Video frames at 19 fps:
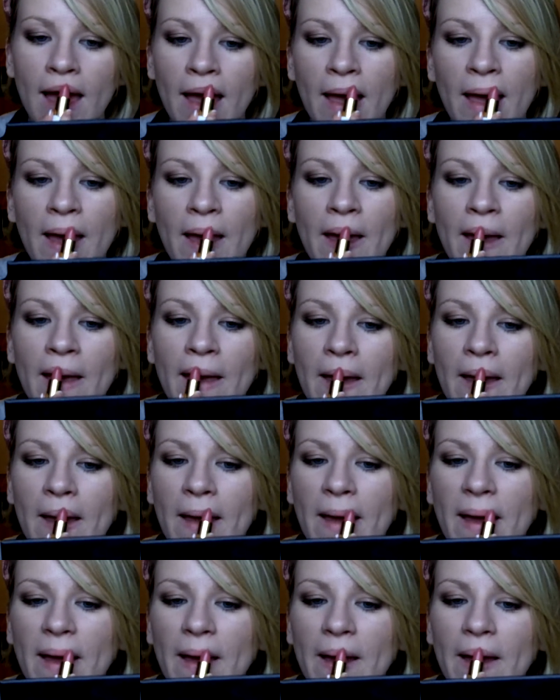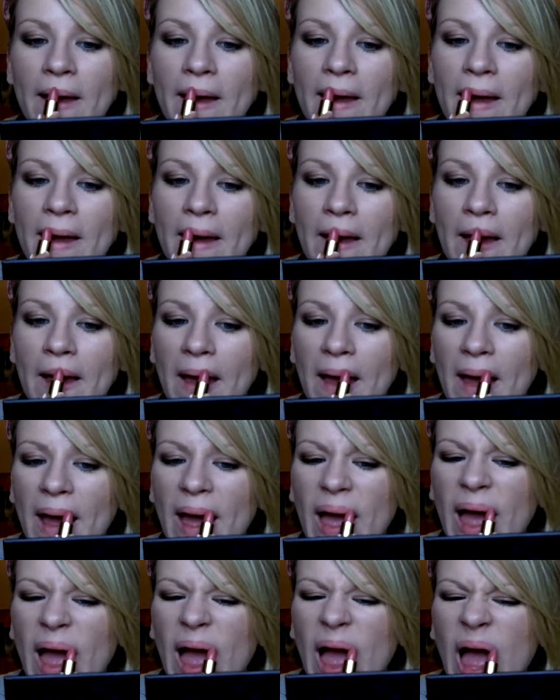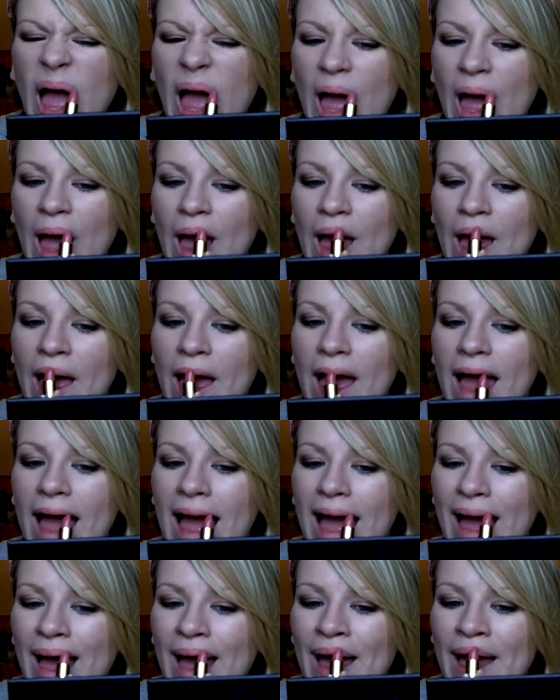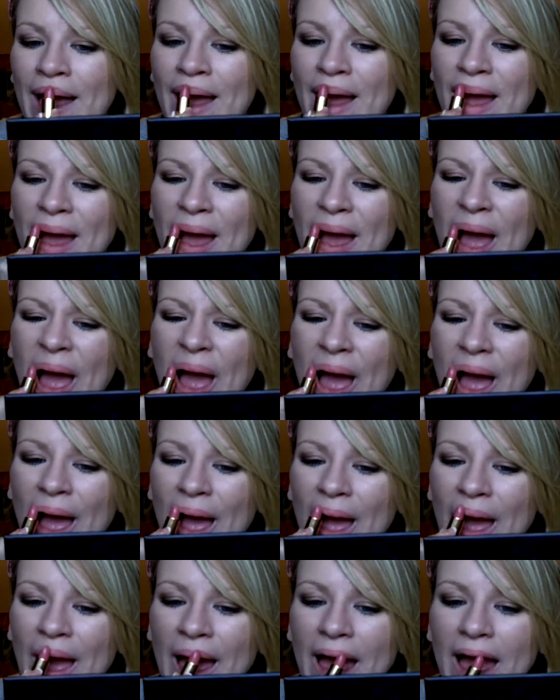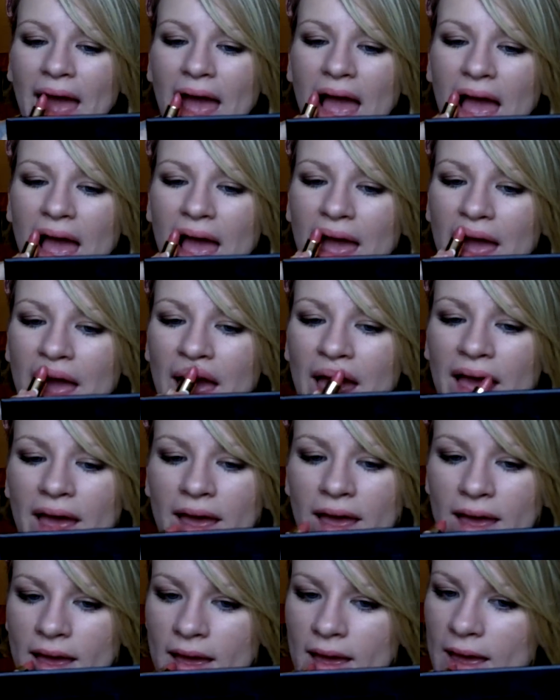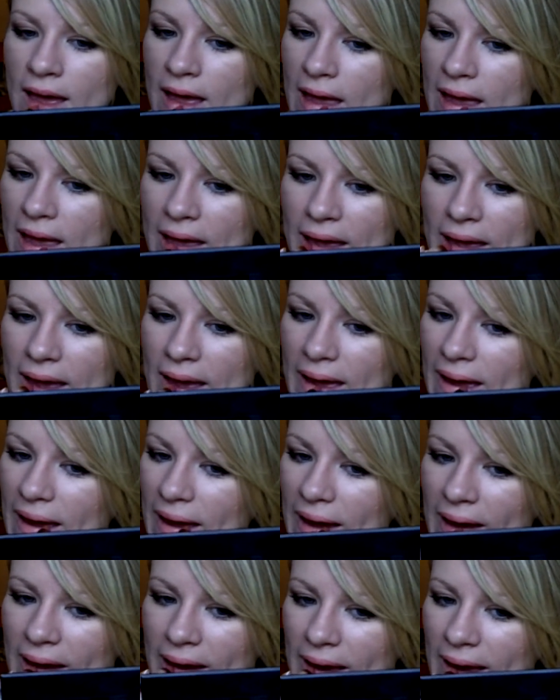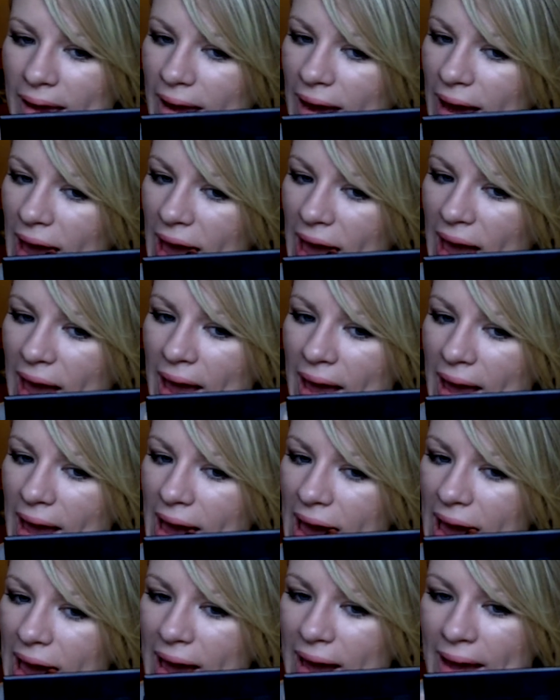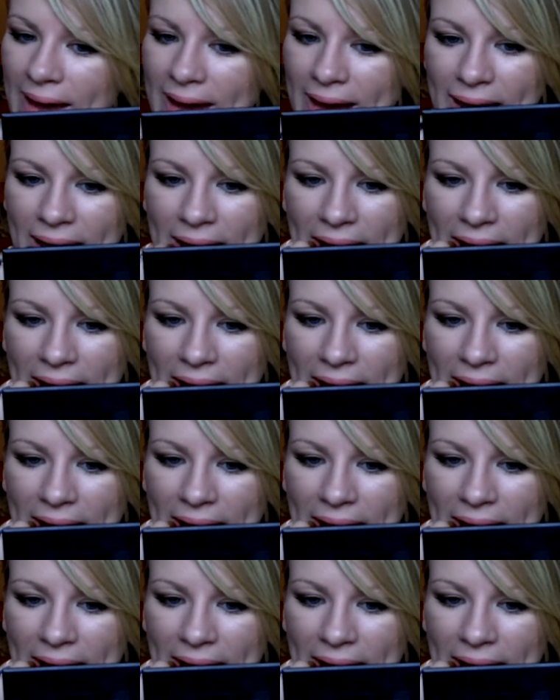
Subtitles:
Nothing is said.